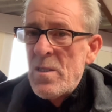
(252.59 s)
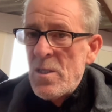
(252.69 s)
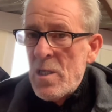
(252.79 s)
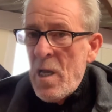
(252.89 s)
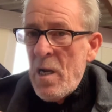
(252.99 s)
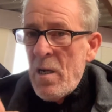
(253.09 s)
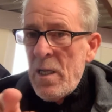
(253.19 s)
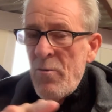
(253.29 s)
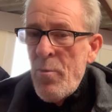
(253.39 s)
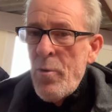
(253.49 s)
the skyline of
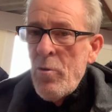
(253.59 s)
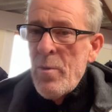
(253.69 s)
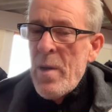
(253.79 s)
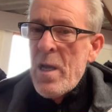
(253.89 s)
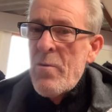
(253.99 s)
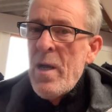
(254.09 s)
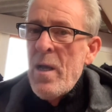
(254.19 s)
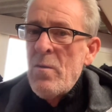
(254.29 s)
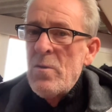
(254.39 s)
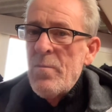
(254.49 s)
Liverpool in the
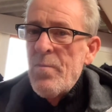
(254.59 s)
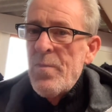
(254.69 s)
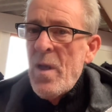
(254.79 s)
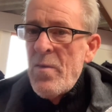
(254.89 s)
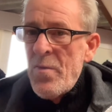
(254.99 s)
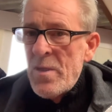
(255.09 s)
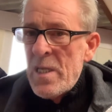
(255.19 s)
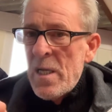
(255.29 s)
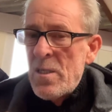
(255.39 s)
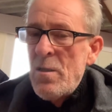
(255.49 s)
background, and then the
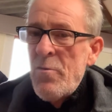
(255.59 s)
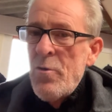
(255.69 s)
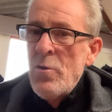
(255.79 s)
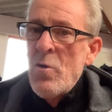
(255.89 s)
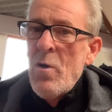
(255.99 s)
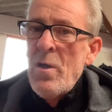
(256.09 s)
text in the front, all in